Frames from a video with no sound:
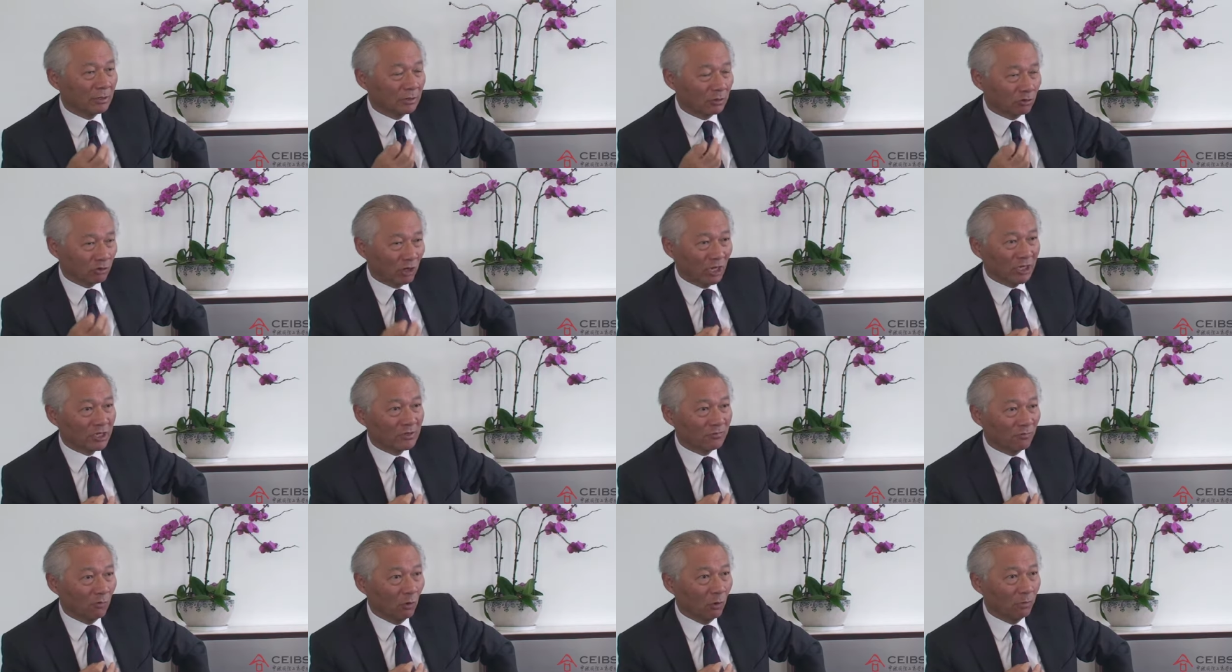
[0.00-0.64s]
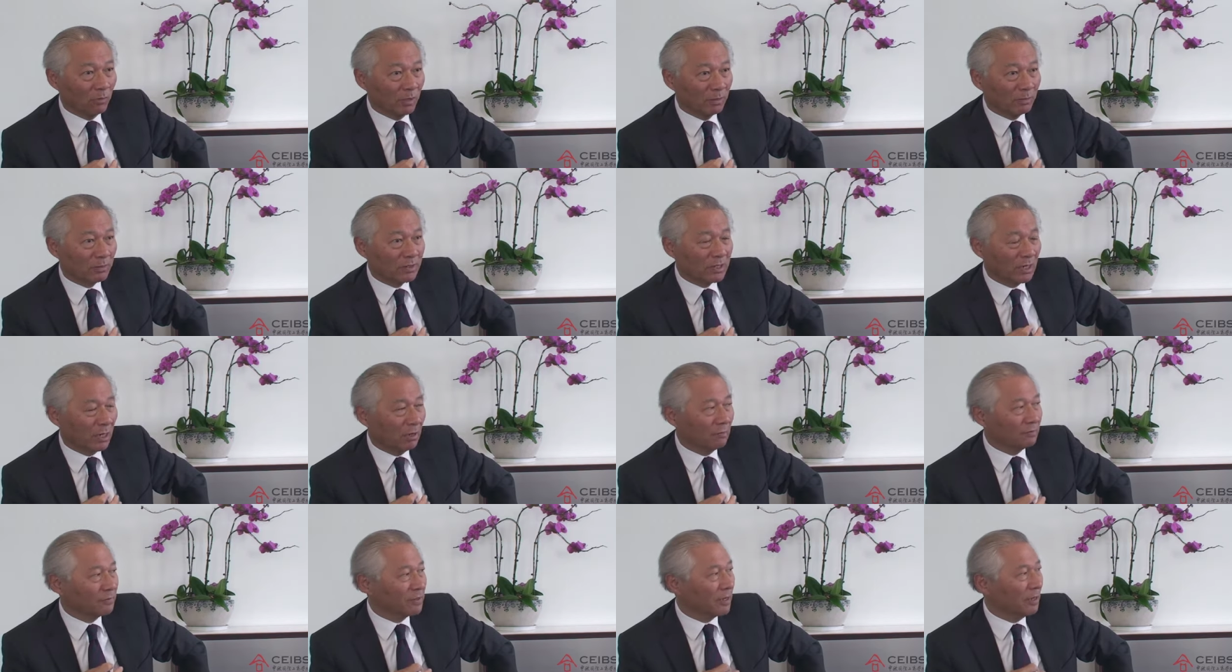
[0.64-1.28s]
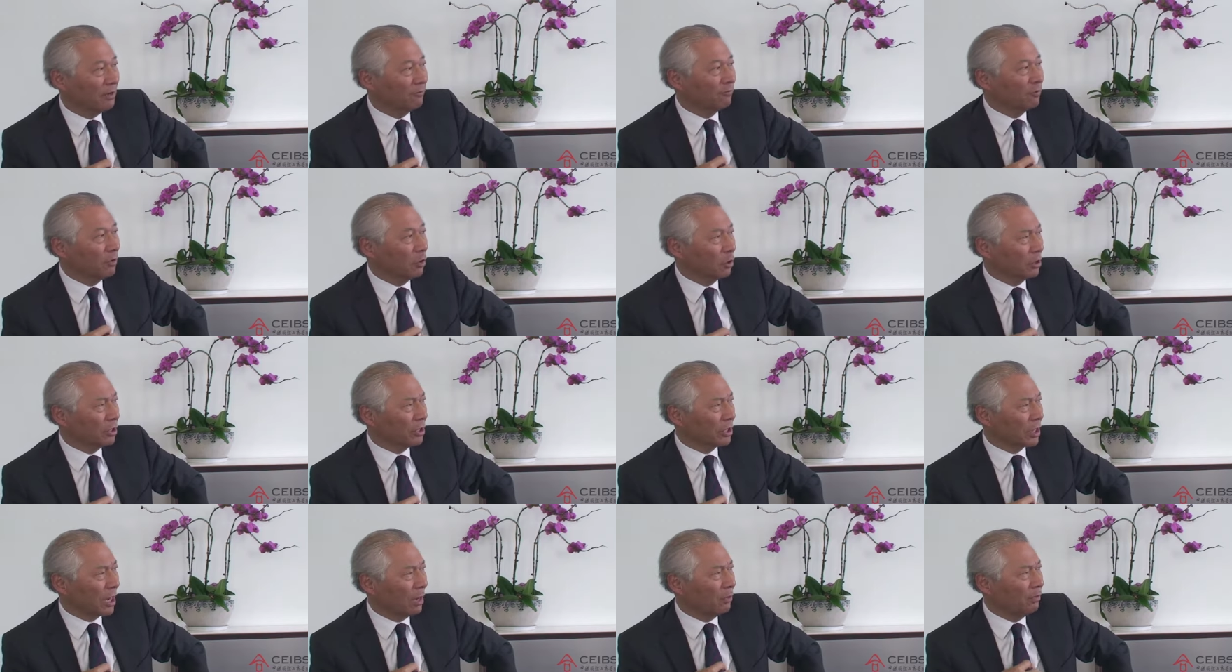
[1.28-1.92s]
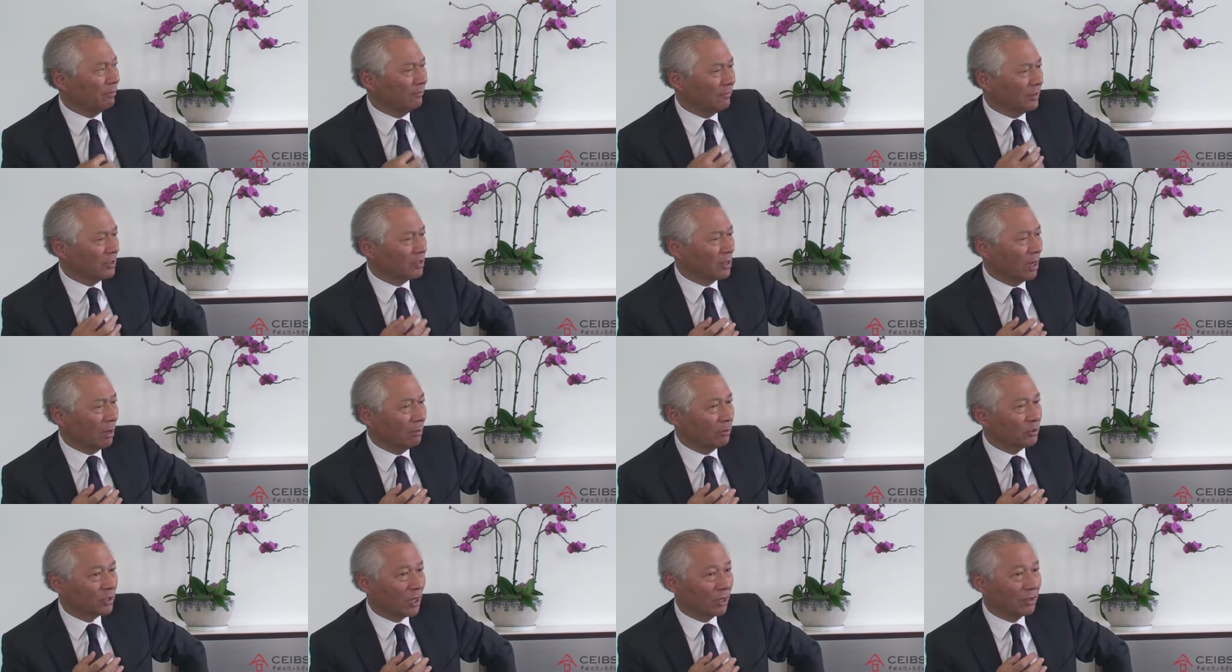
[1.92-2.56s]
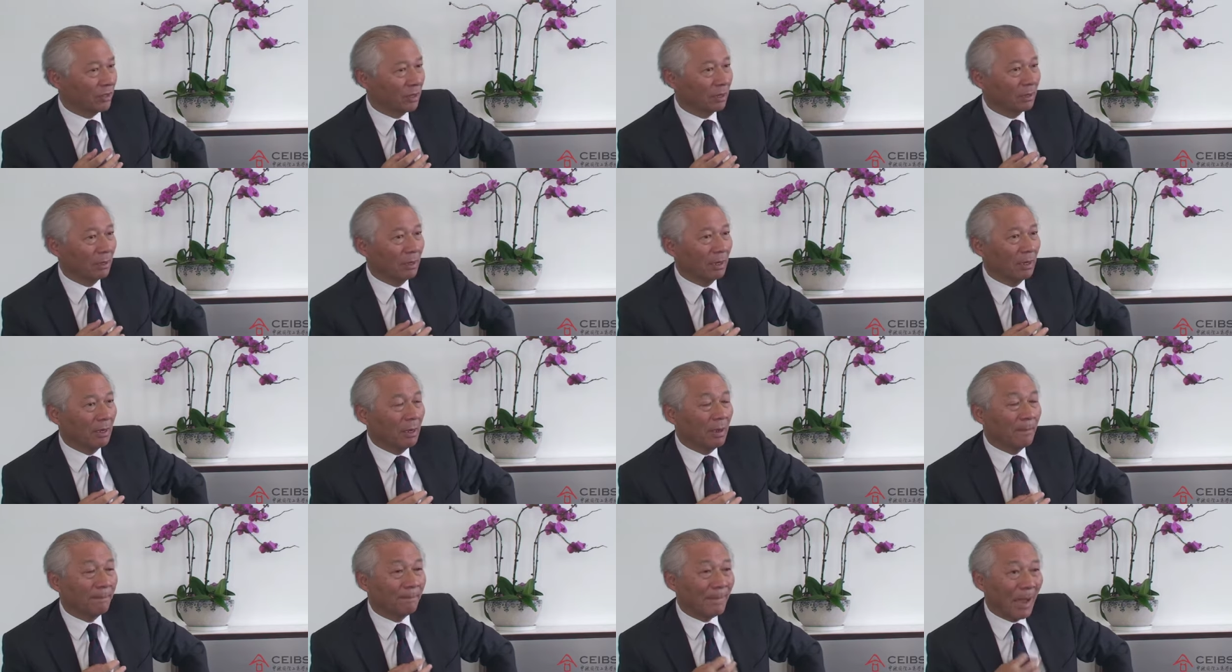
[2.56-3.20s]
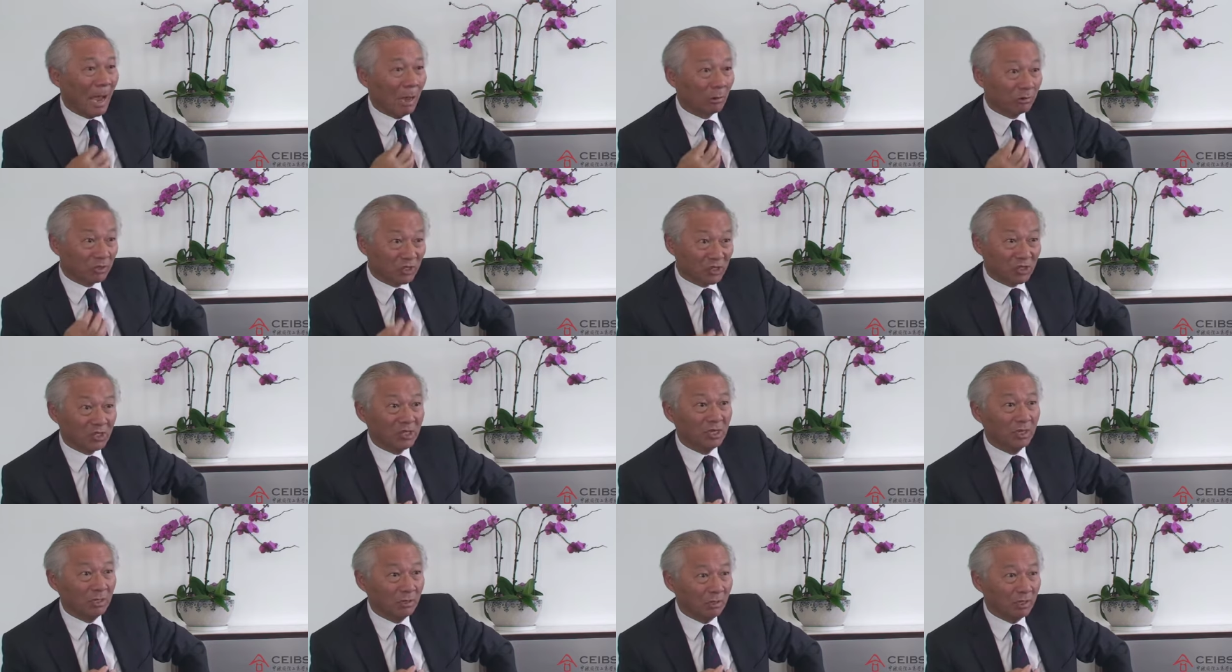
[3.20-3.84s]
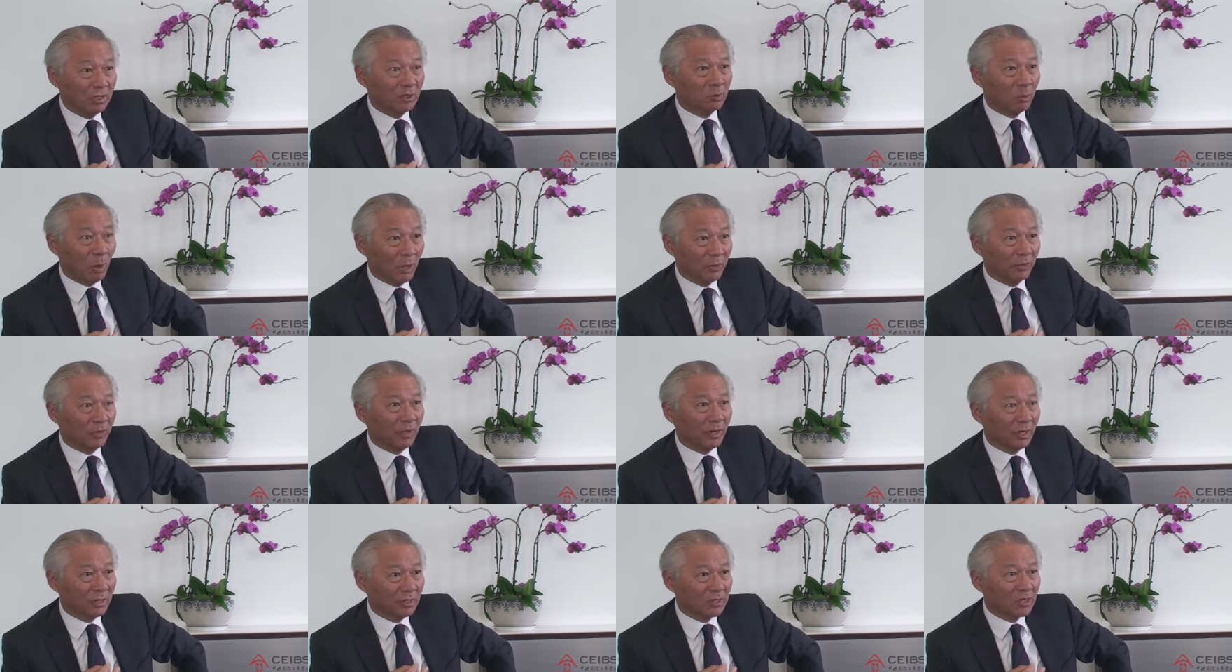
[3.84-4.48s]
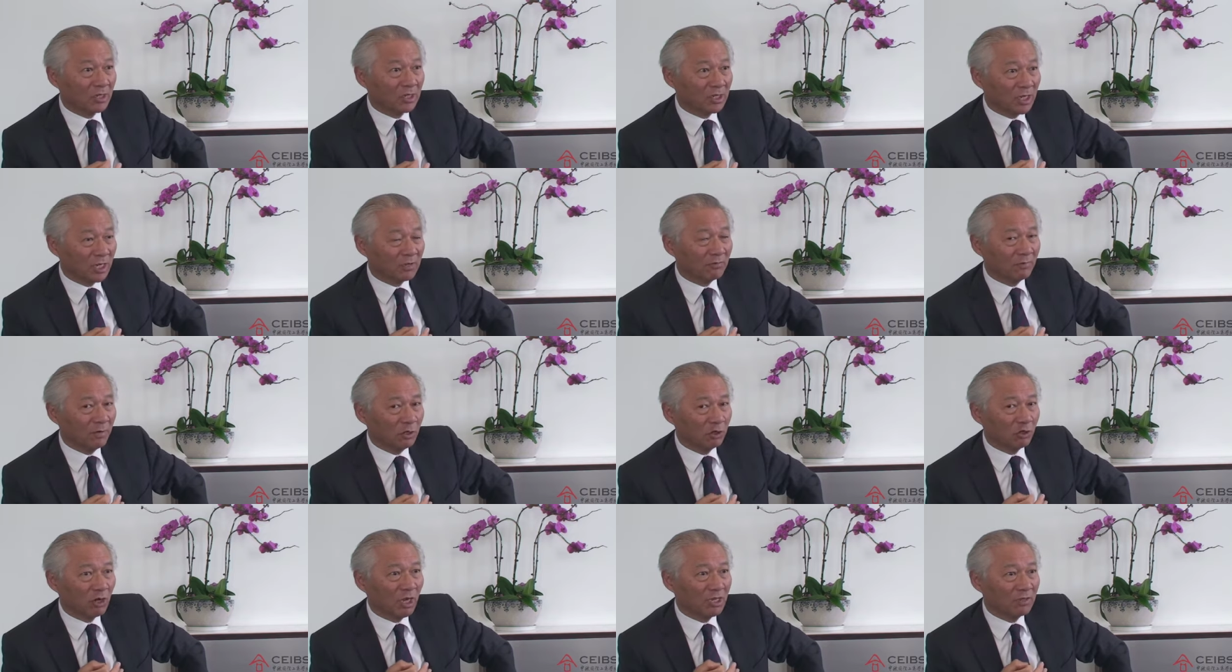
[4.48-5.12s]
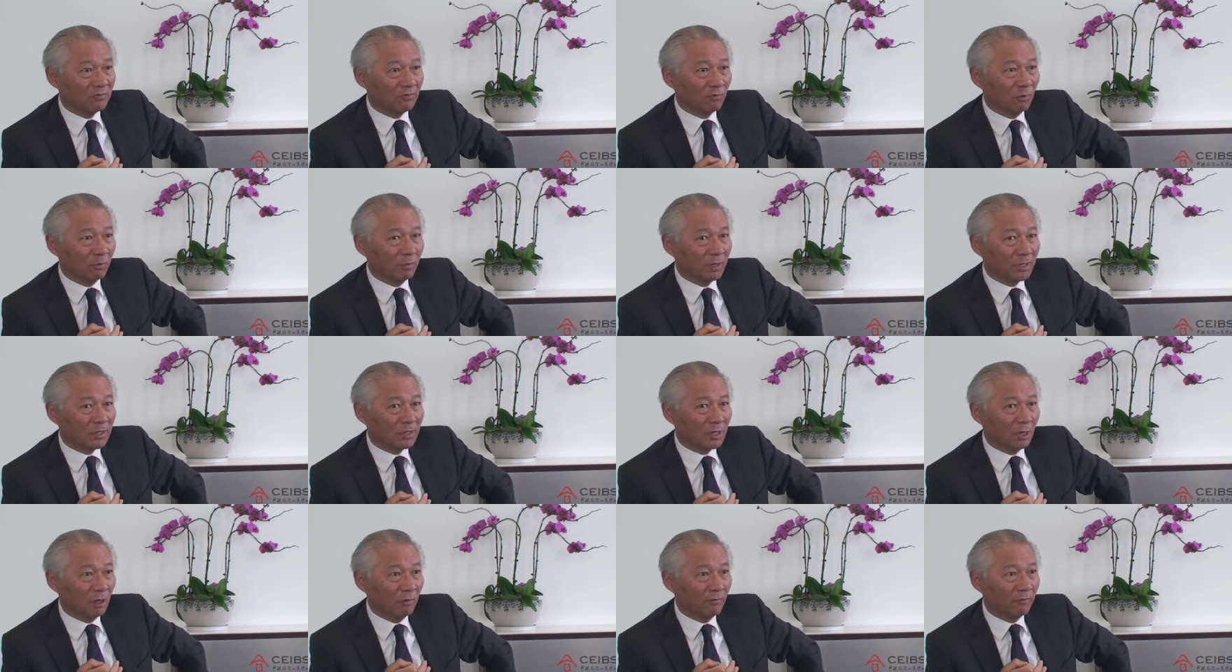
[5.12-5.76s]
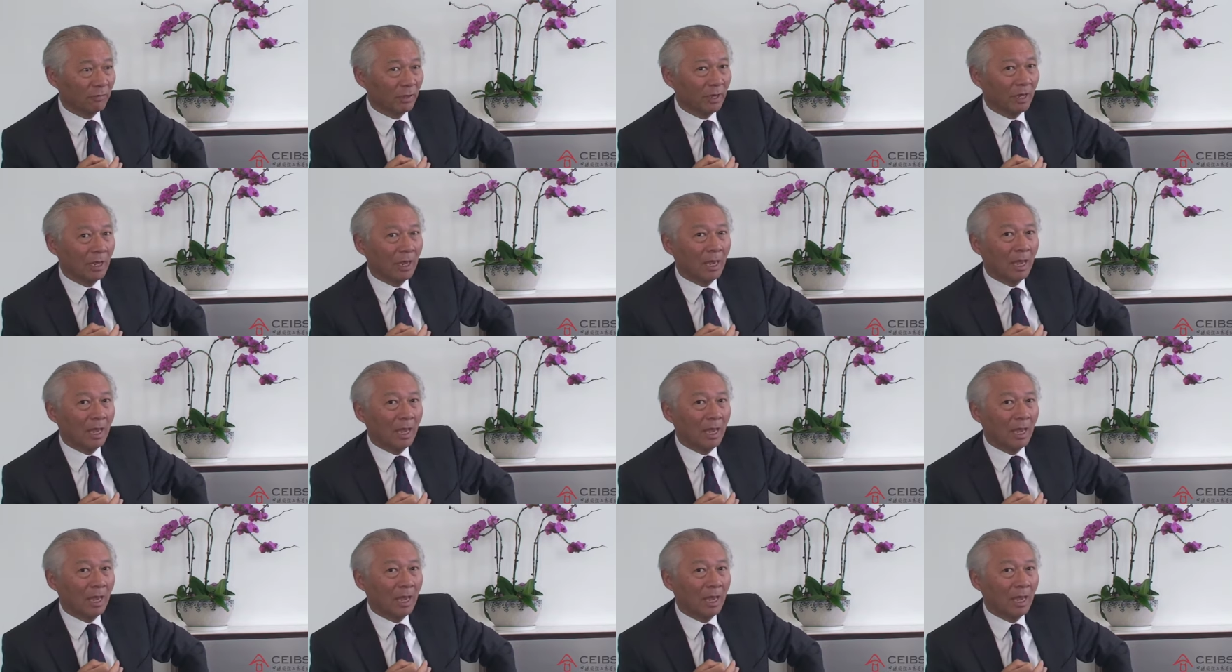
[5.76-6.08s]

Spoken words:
transform themselves. If we look at a couple of examples, I think Bao Steel is one that has successfully transformed itself,